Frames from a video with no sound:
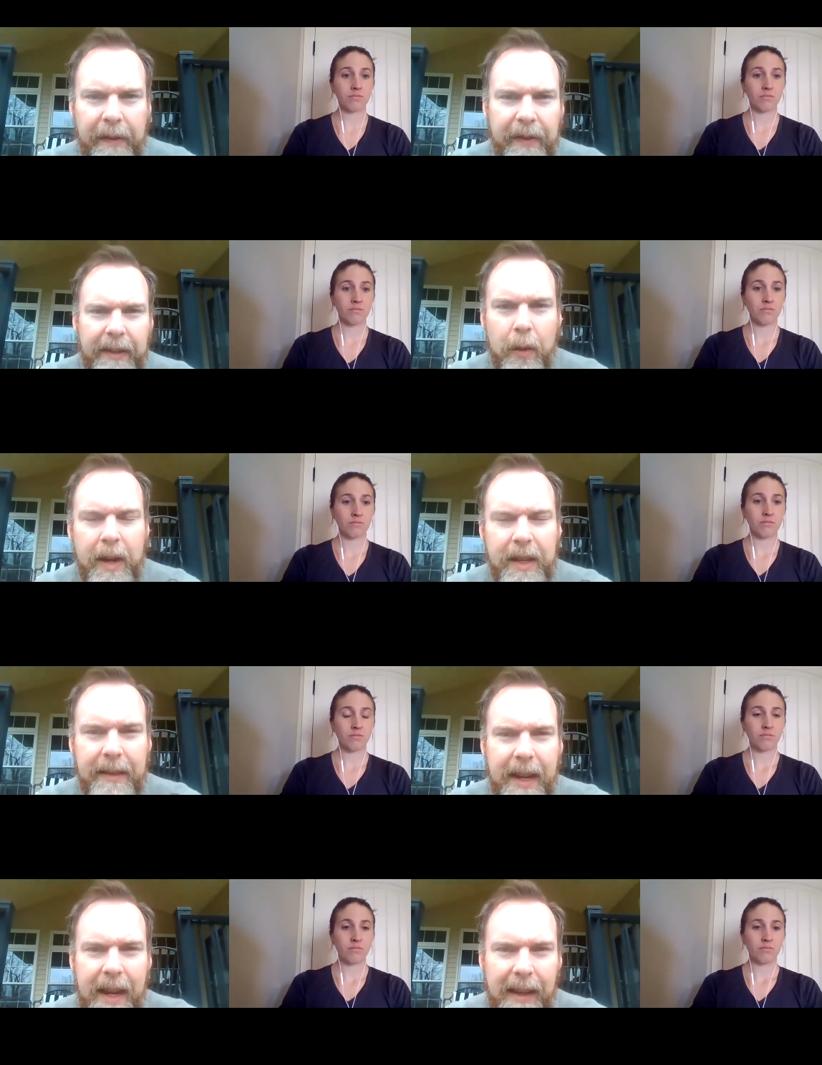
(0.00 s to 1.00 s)
Speaker 1: if it's going to
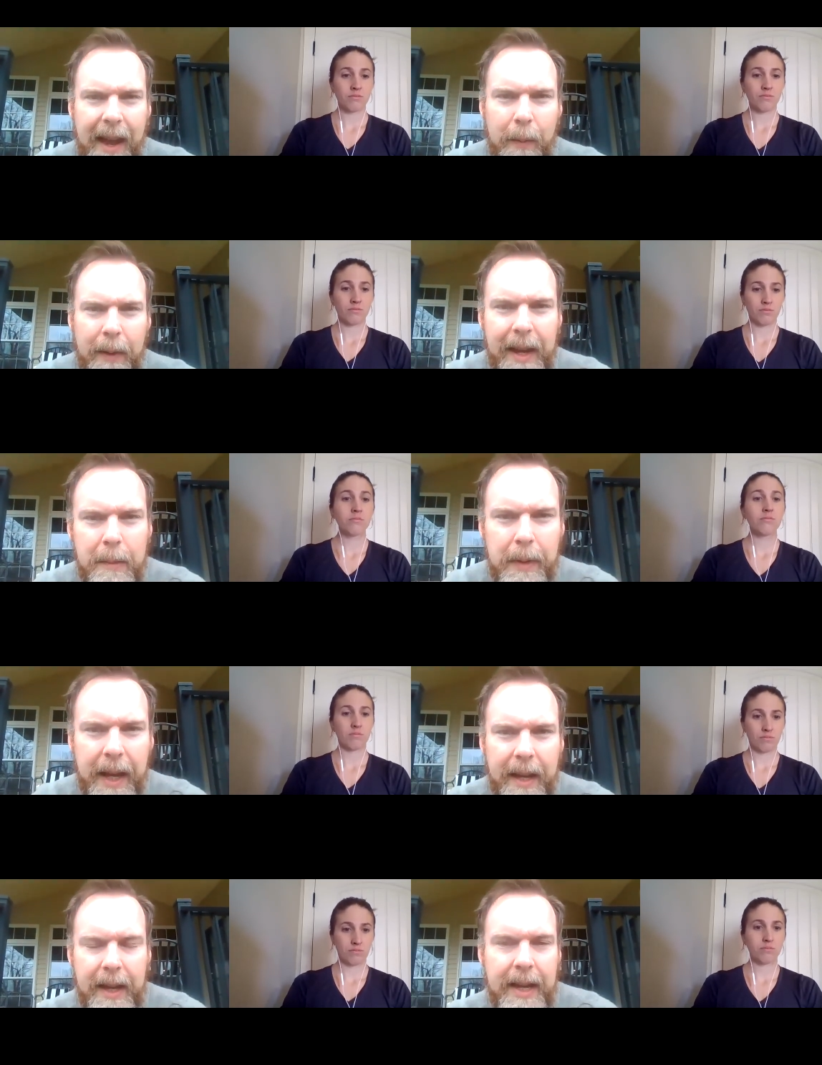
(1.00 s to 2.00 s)
stay that way,
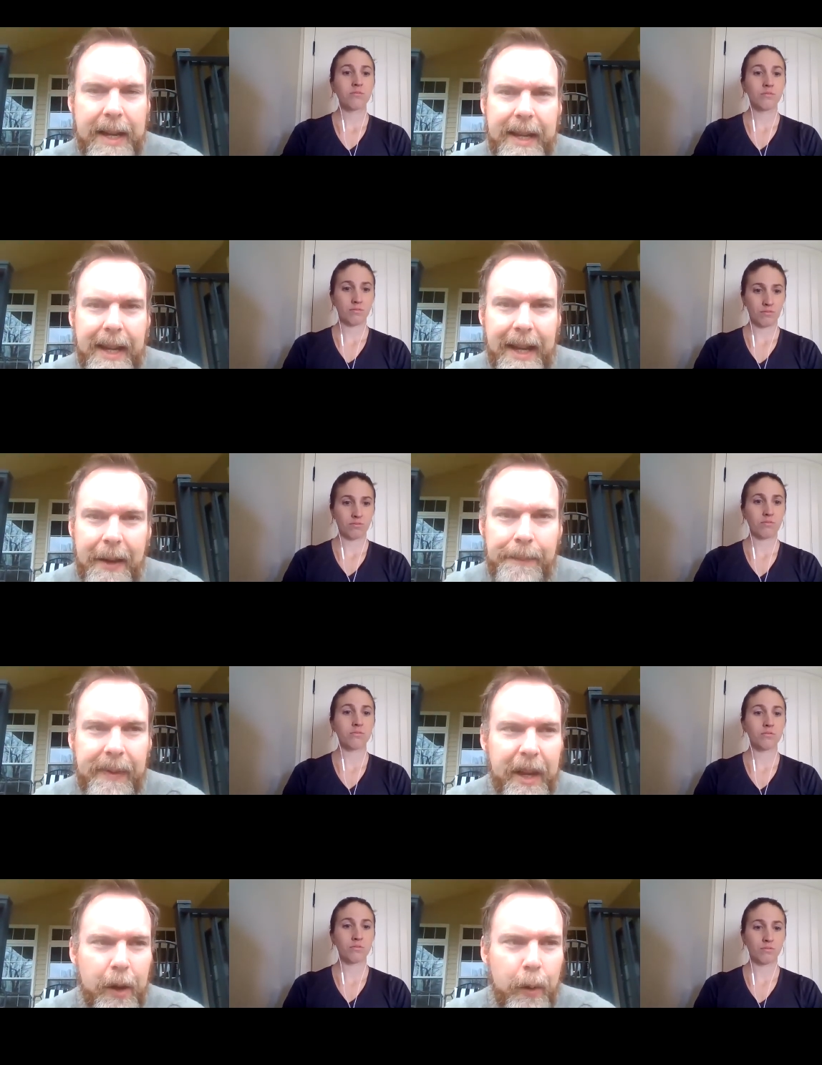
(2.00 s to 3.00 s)
but um,
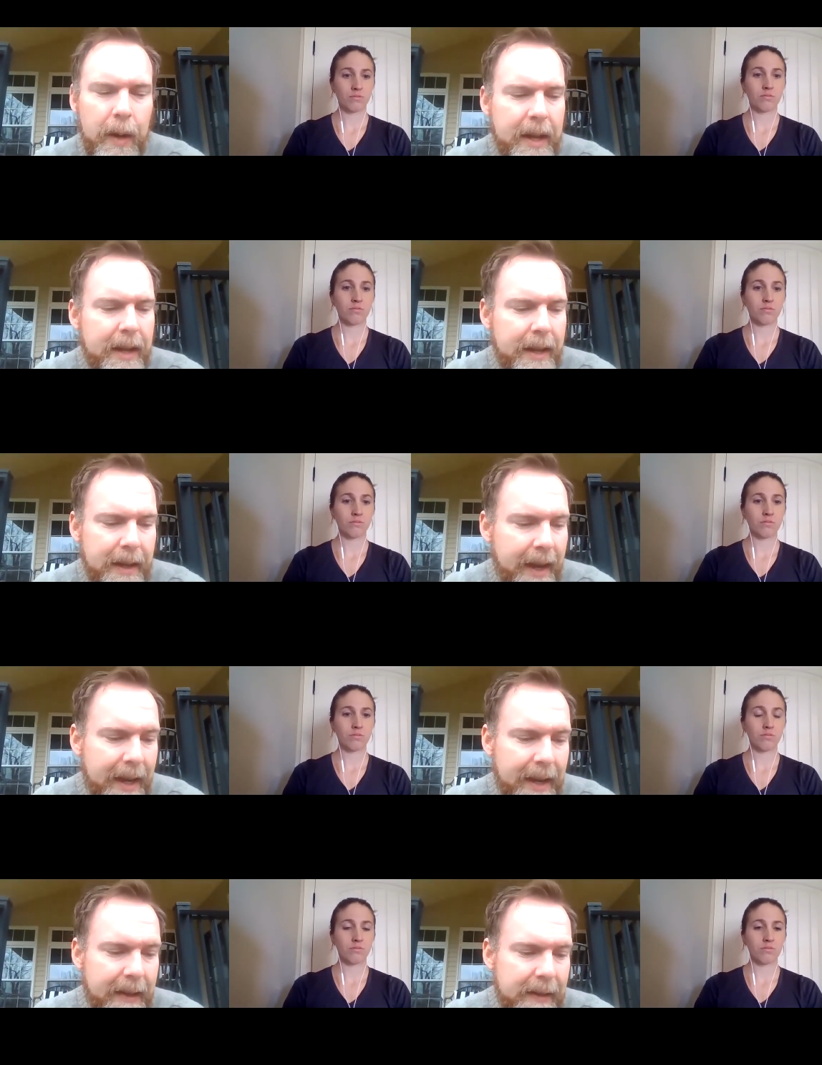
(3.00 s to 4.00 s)
you know,
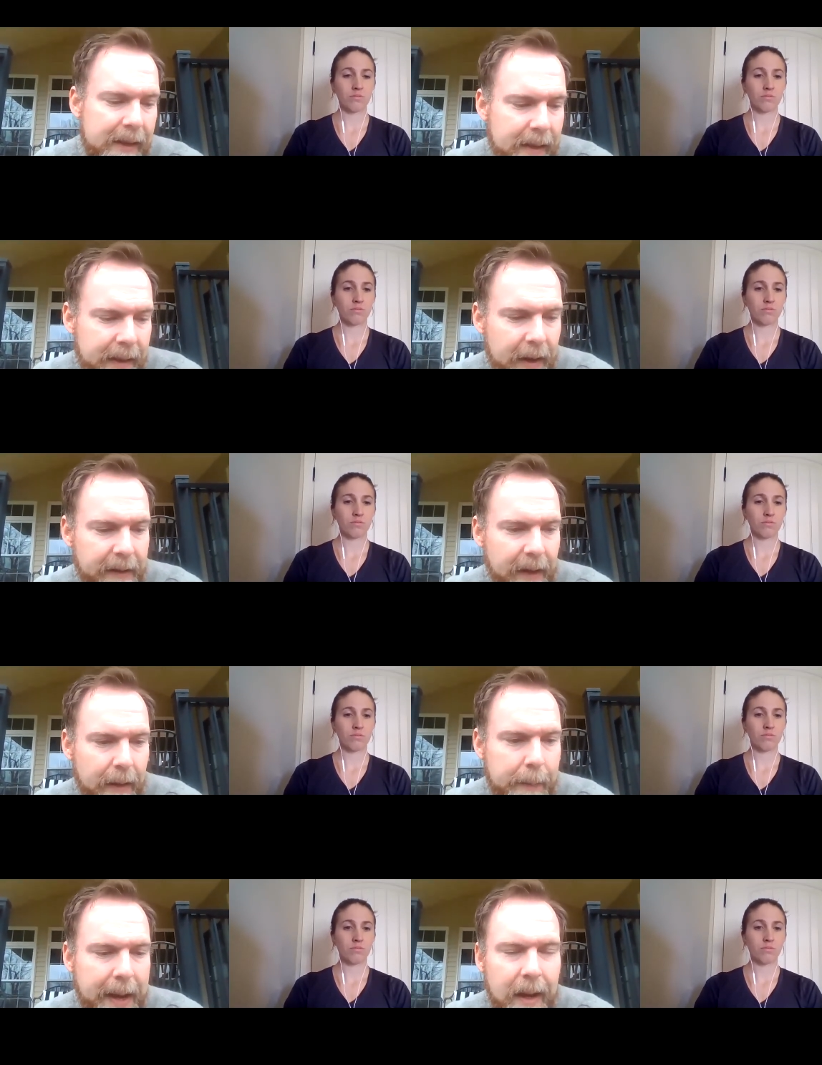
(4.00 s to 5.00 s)
and, and there's a,
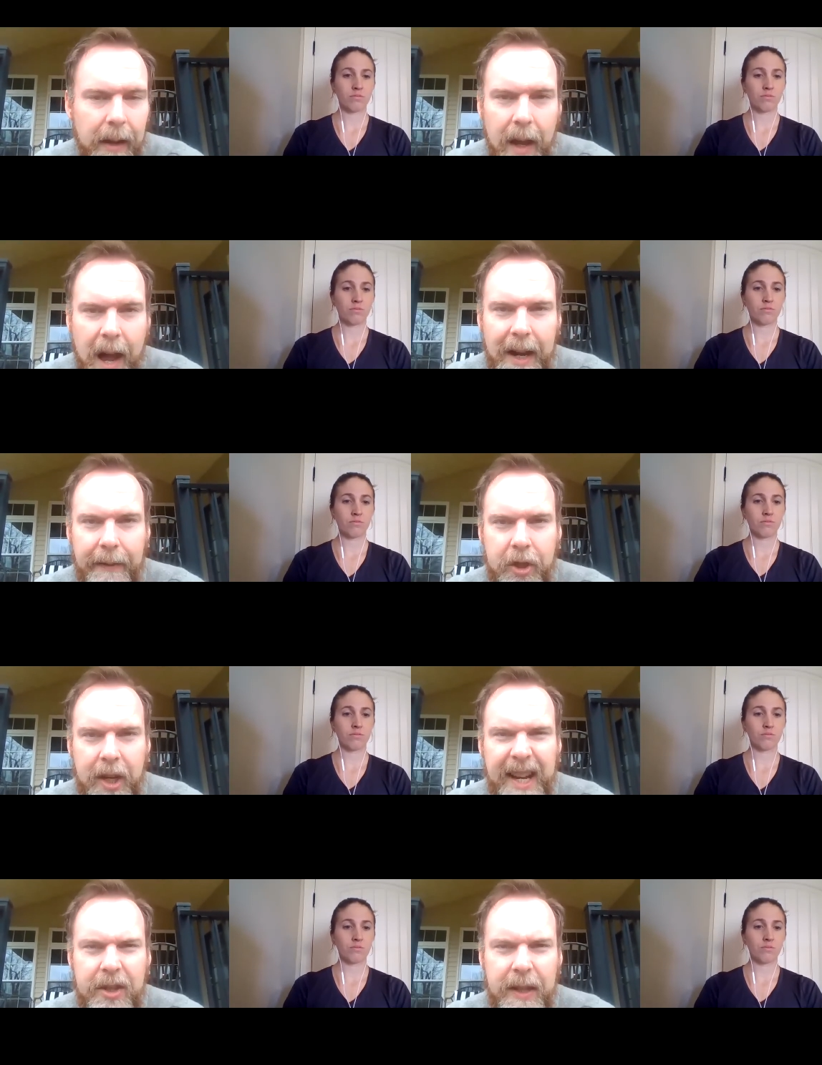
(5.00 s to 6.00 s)
been a lot of
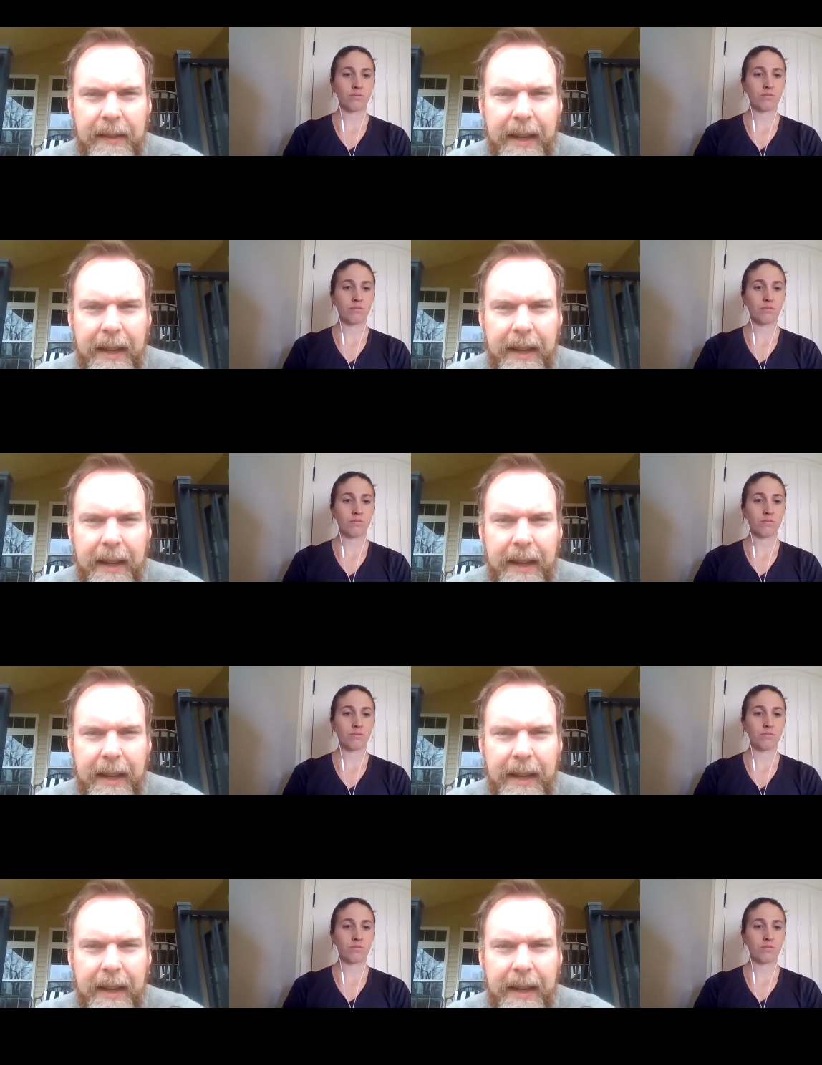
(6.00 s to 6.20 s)
changes.